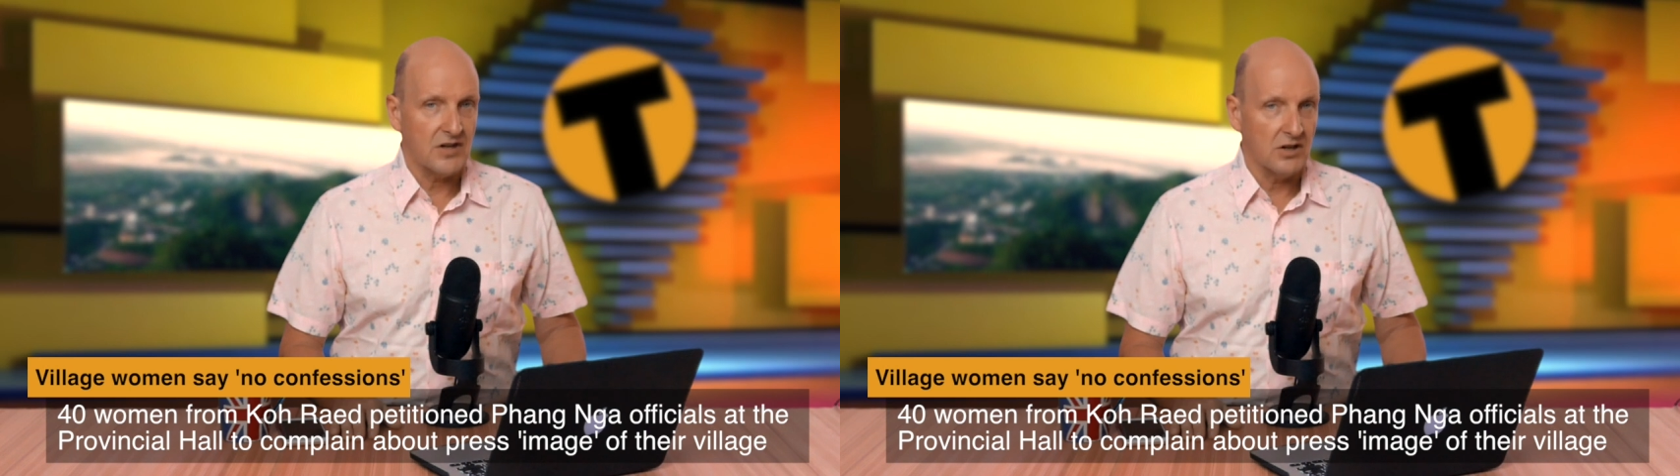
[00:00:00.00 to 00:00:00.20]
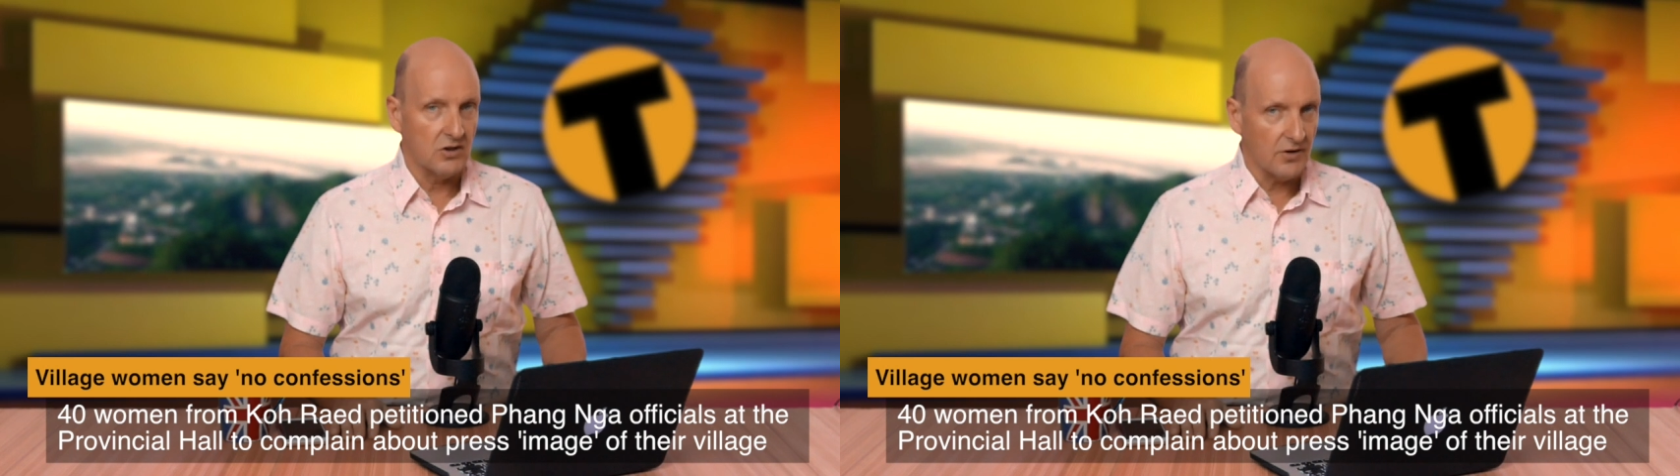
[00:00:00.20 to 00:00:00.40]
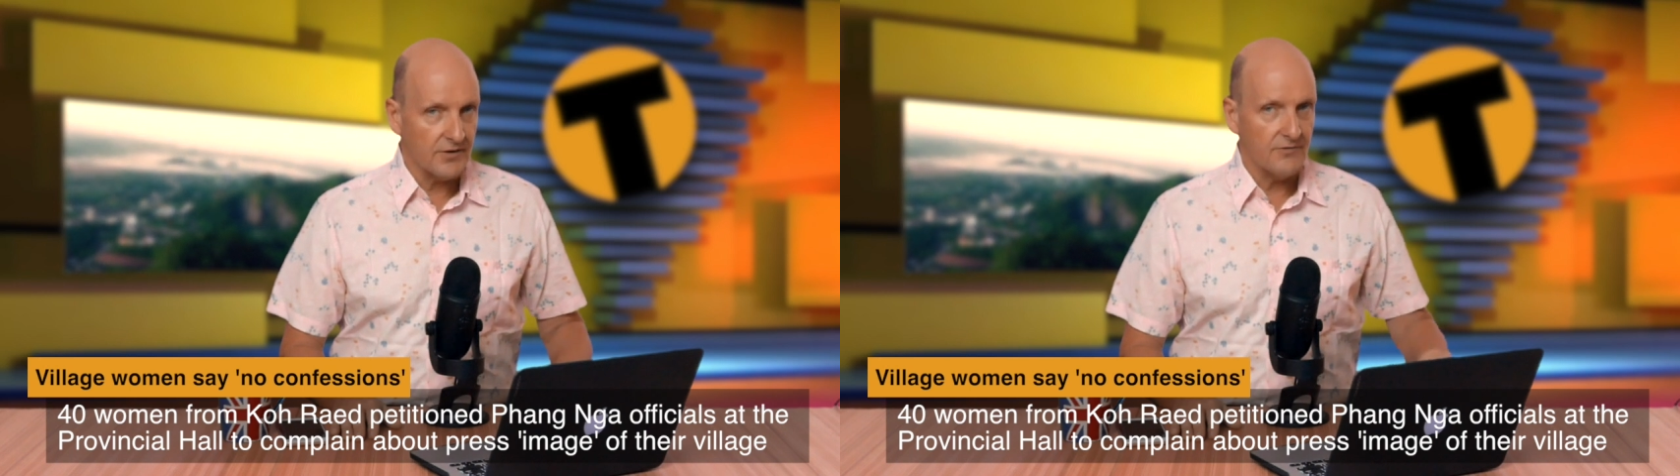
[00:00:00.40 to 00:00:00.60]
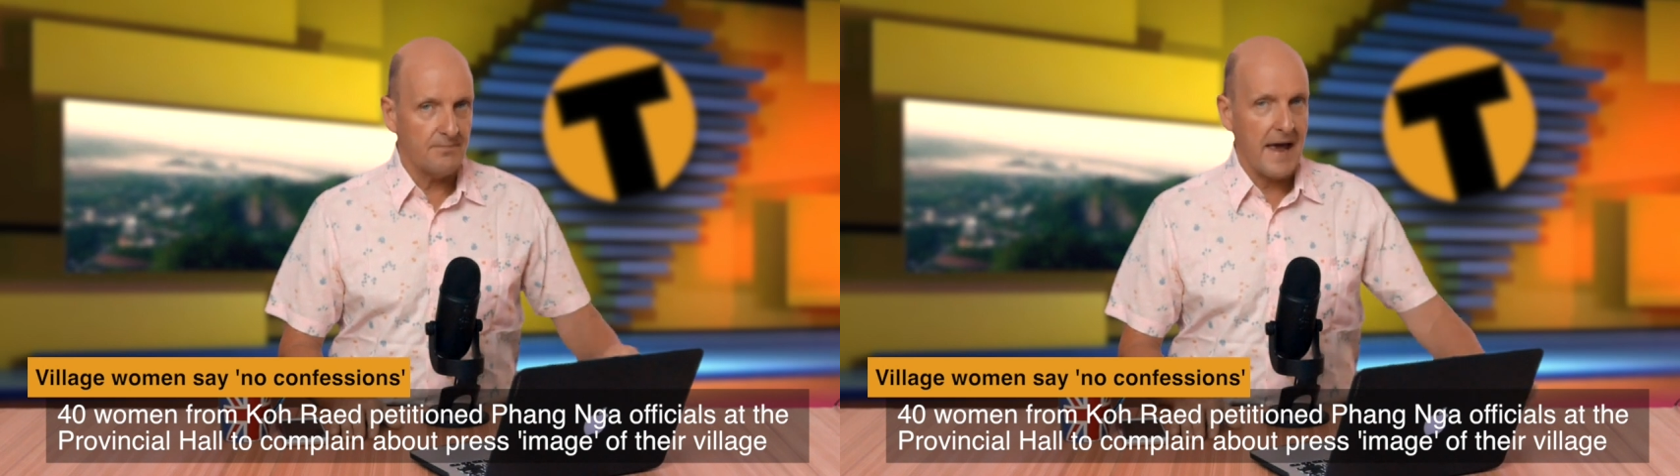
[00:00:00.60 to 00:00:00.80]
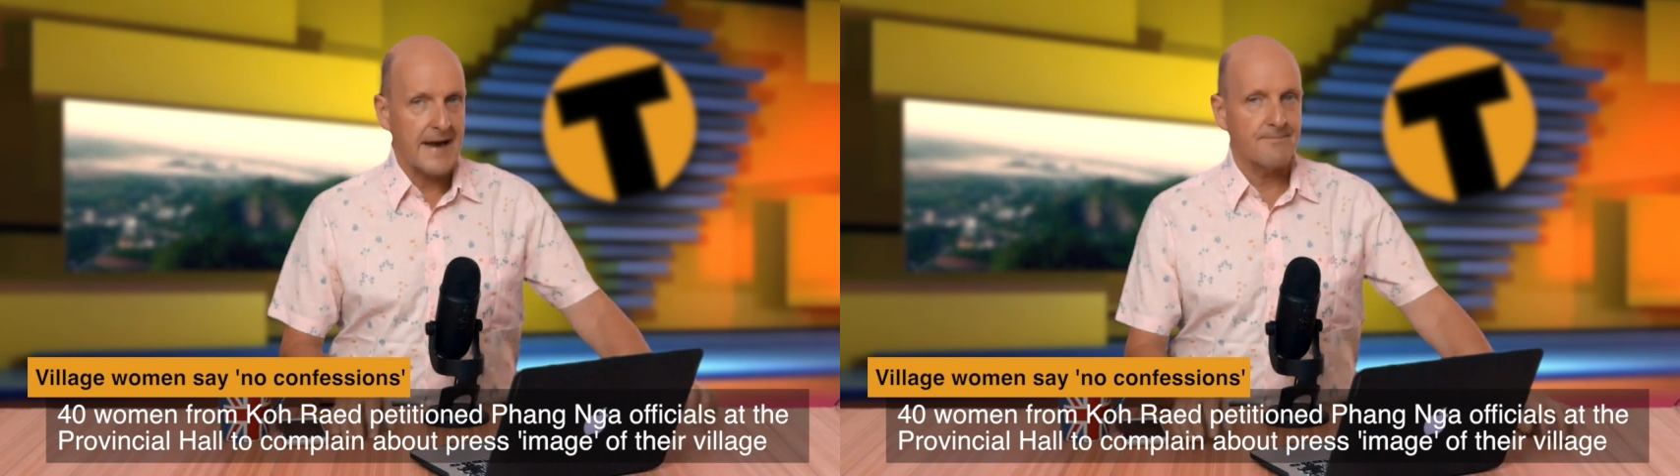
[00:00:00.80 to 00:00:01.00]
a lot of
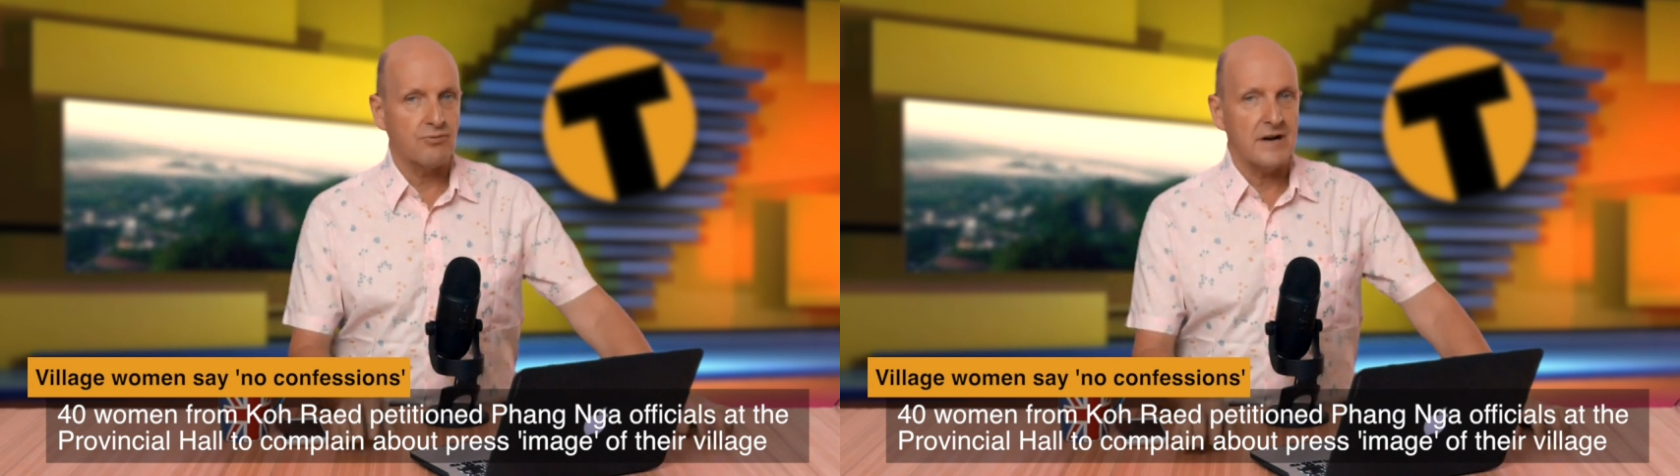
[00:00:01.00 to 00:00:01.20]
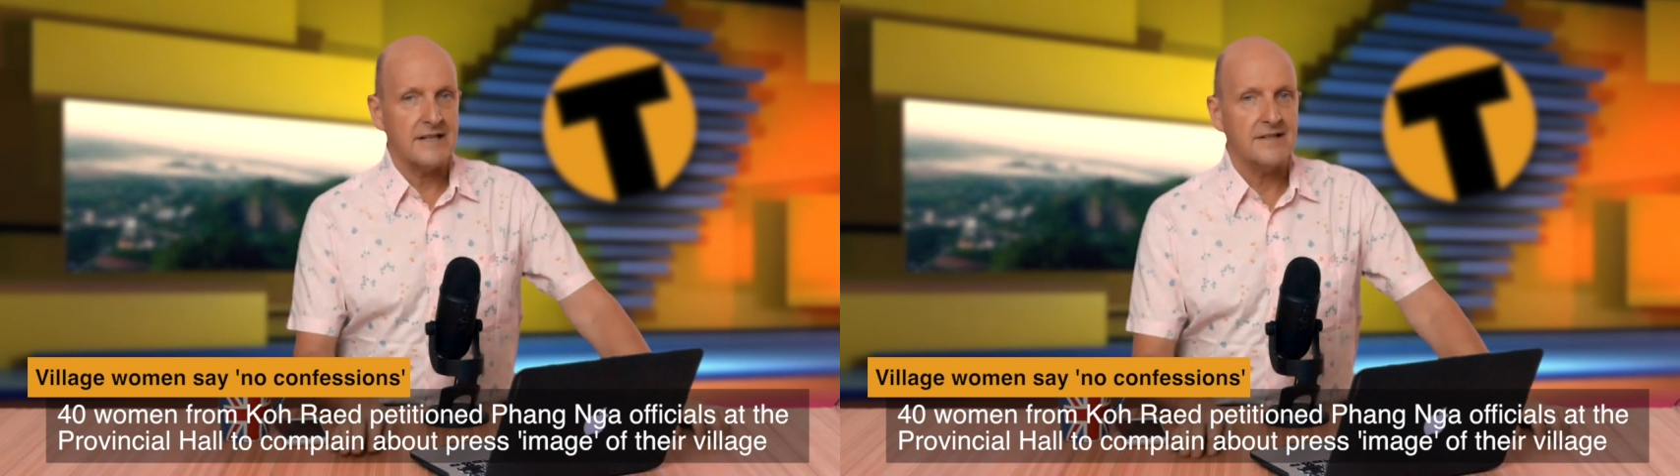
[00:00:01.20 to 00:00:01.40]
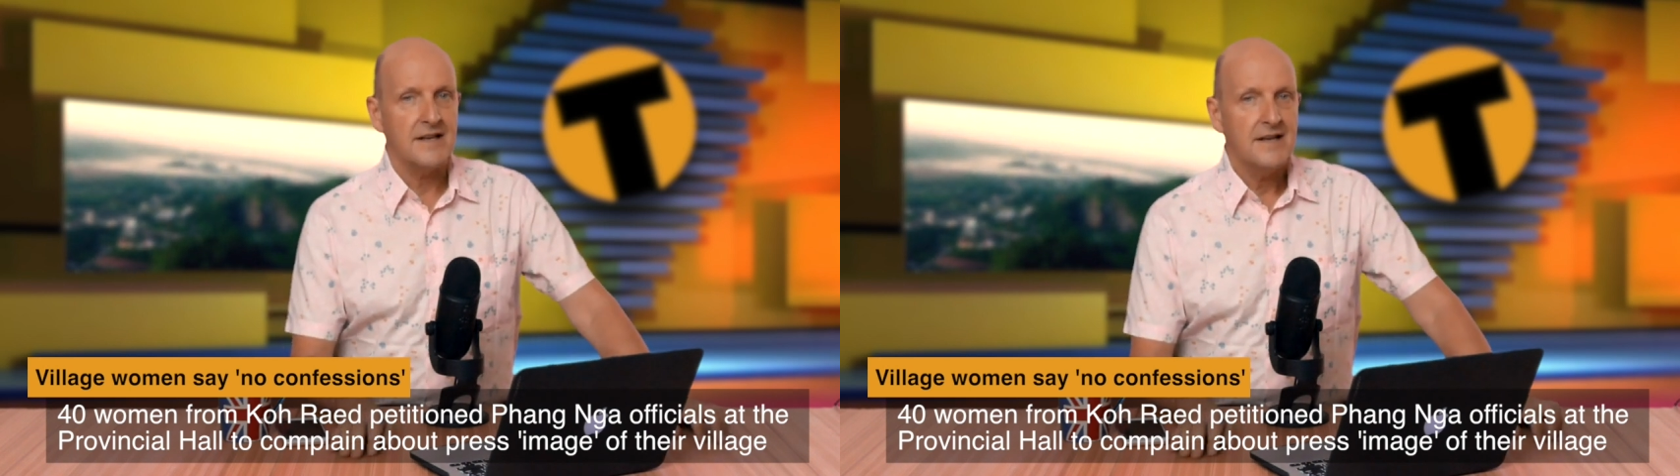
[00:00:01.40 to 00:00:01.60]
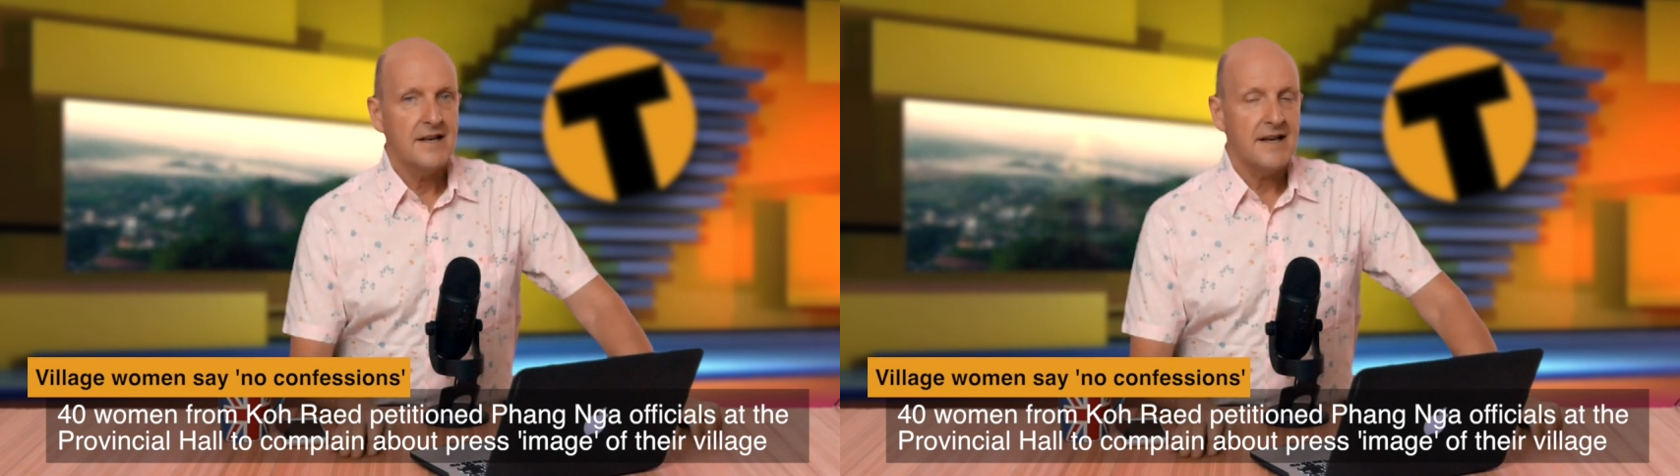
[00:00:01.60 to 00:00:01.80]
bad press